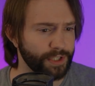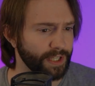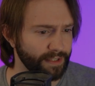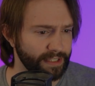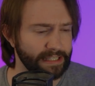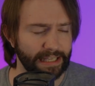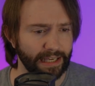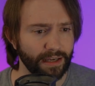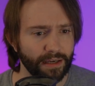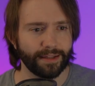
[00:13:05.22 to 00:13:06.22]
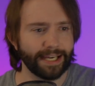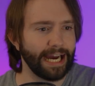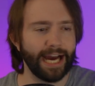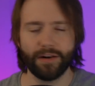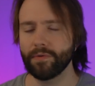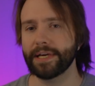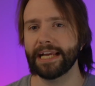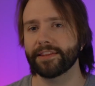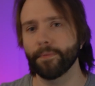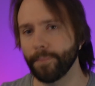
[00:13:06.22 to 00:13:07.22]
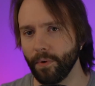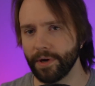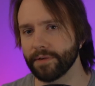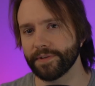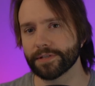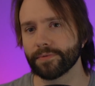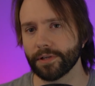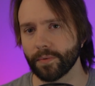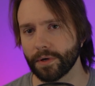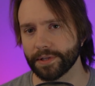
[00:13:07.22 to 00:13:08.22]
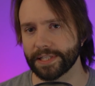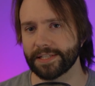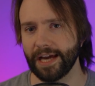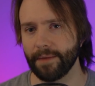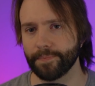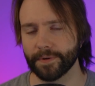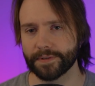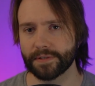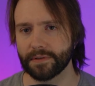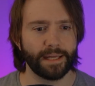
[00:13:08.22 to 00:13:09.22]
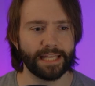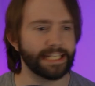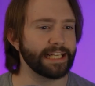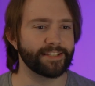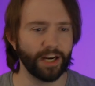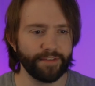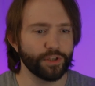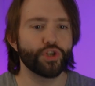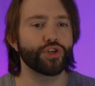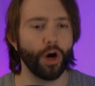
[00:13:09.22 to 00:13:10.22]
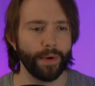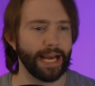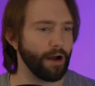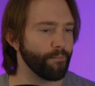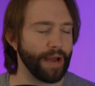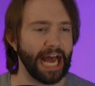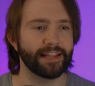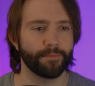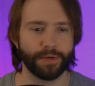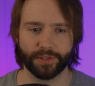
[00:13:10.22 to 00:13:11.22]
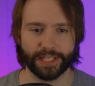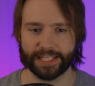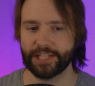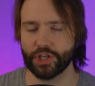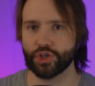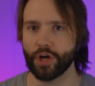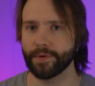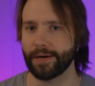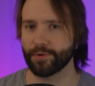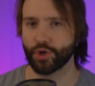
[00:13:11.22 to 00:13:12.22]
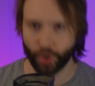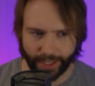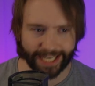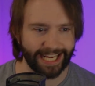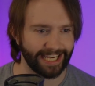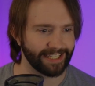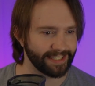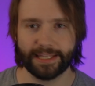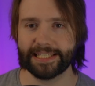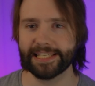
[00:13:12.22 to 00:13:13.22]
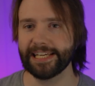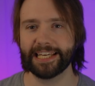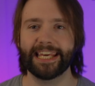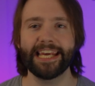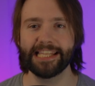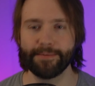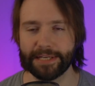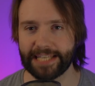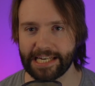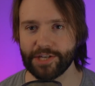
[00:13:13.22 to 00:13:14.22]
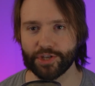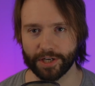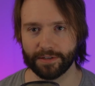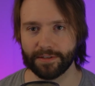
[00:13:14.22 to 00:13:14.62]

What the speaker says: to this thing. Like, I don't get the point of these real world examples. It's not even showing how bad the build is. It just shows how good it is. This isn't a key limitation.